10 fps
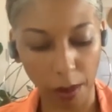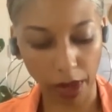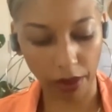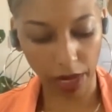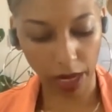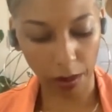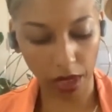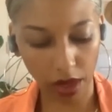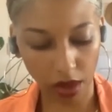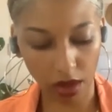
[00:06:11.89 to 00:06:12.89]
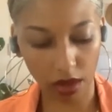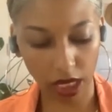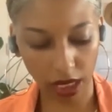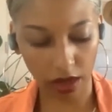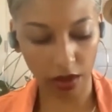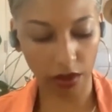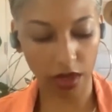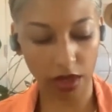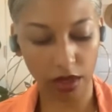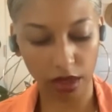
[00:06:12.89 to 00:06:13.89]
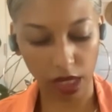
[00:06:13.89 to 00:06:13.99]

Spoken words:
My family all lived